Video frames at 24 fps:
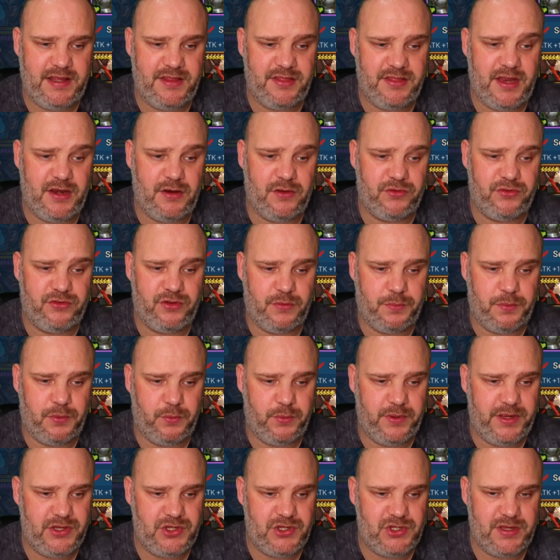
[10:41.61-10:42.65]
then on top of
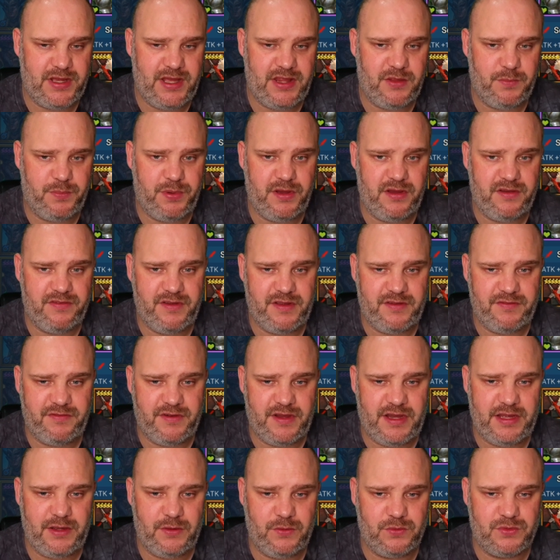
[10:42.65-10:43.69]
which you get the perfect
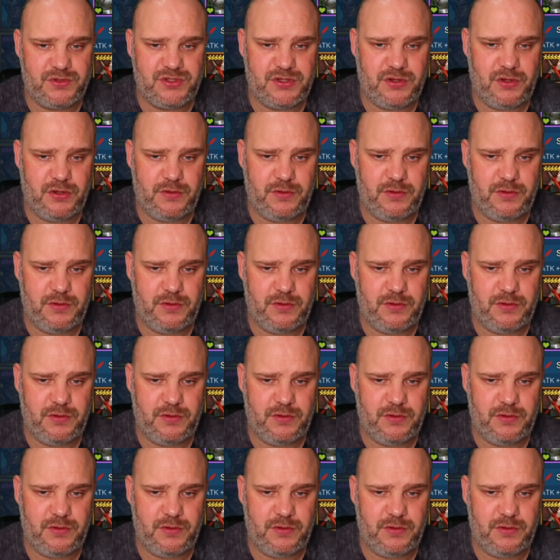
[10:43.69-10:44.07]
veils